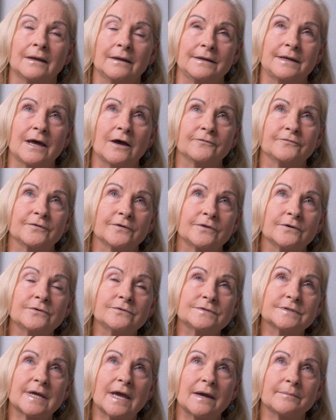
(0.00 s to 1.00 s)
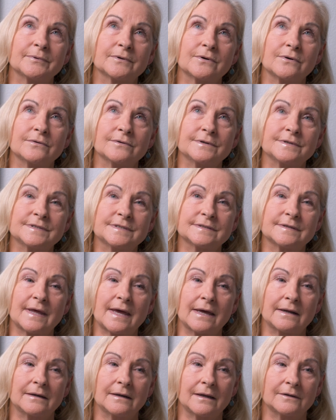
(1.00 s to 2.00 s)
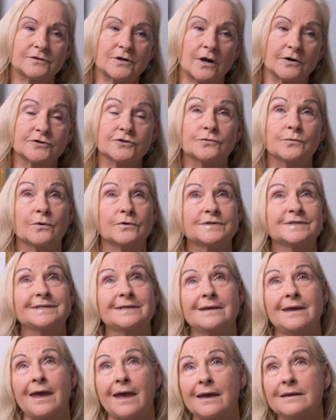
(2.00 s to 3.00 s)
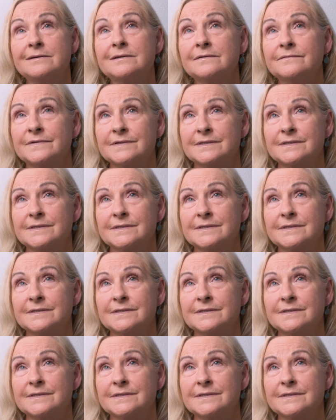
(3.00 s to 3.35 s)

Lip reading: Now, for those Capricorns that are towards the end of